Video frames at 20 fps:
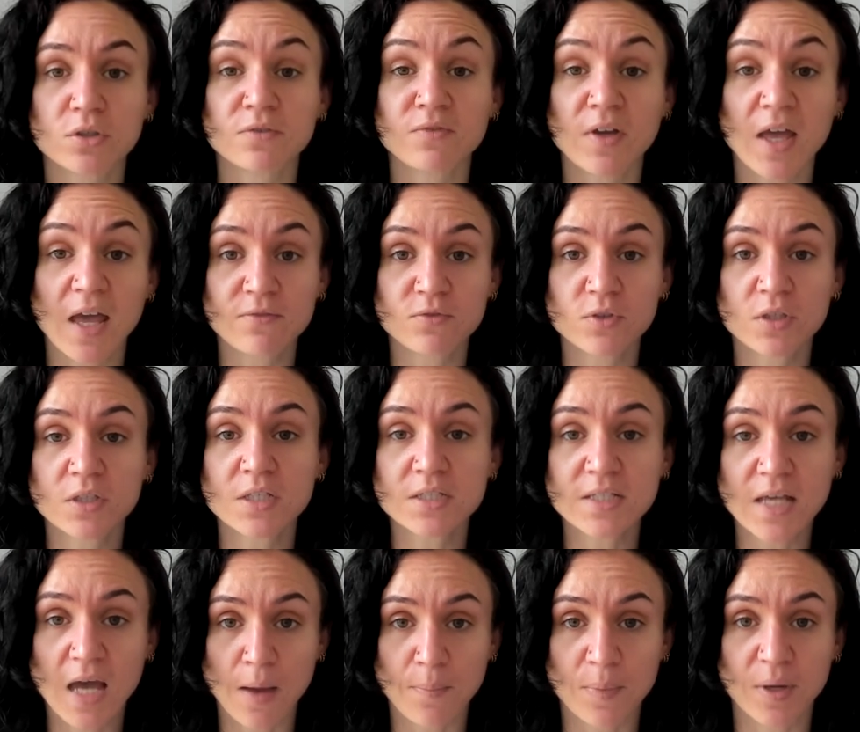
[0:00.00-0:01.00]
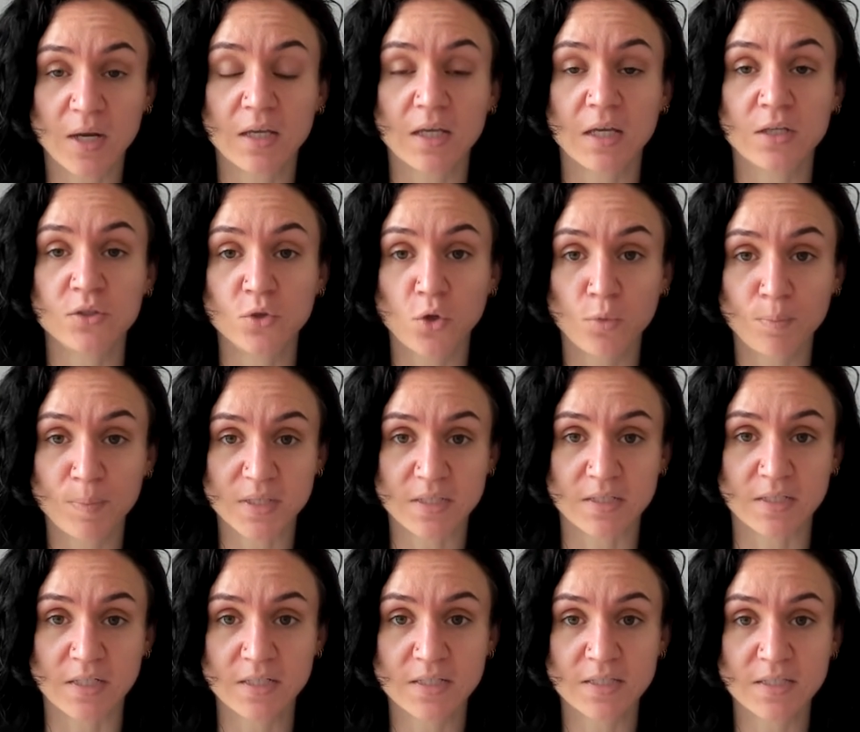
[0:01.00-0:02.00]
of everything that's happening in your
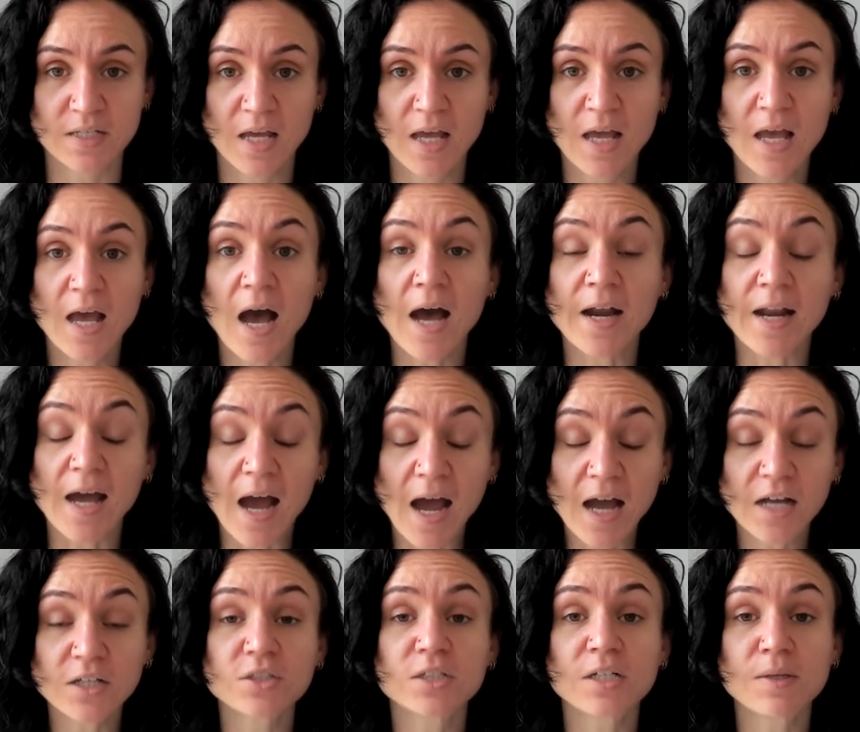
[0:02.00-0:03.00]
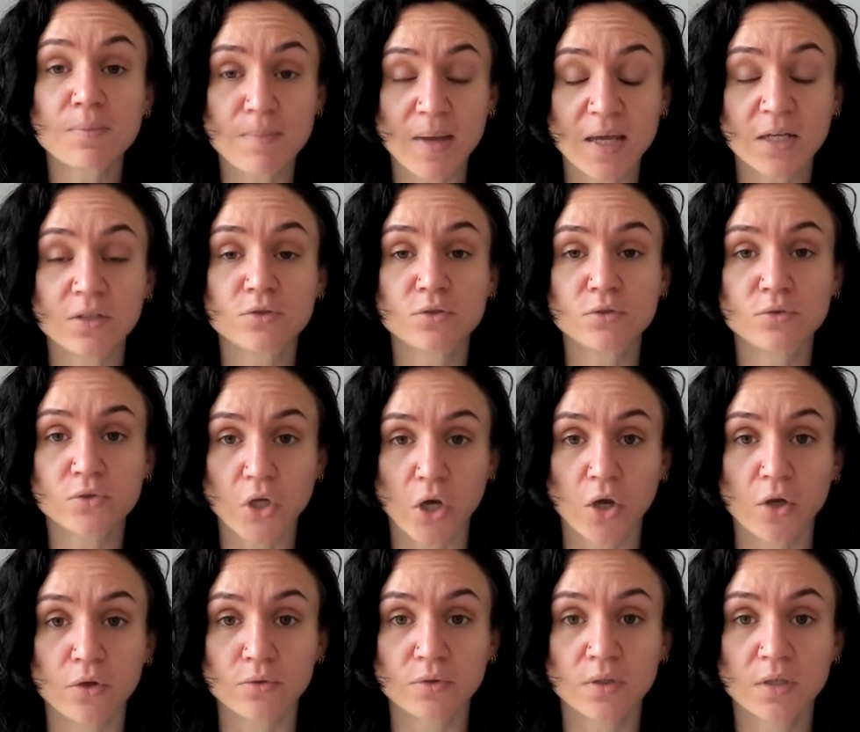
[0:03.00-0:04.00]
business and actually makes you
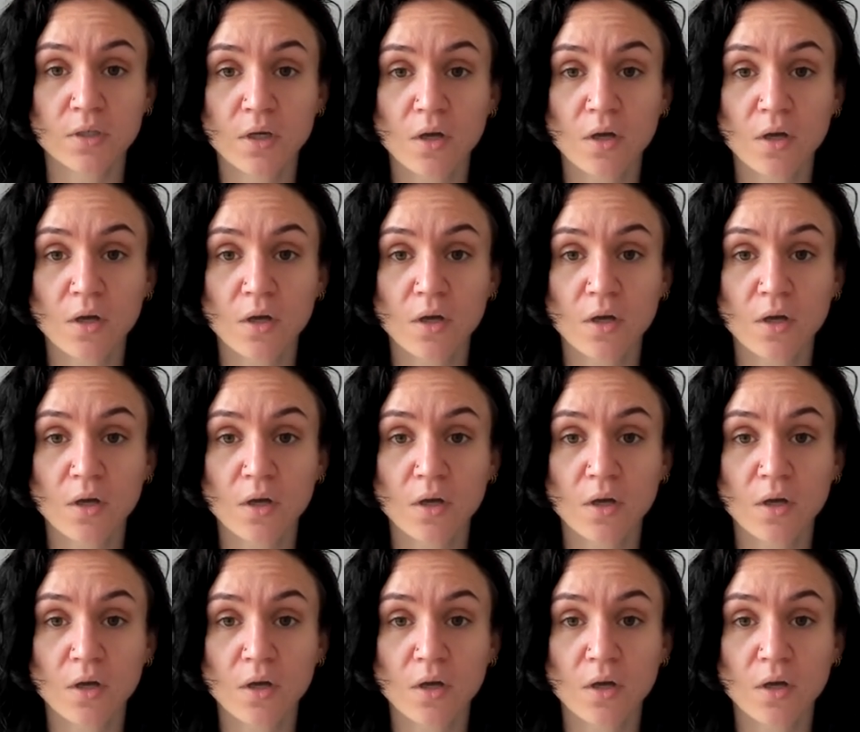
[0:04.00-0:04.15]
go,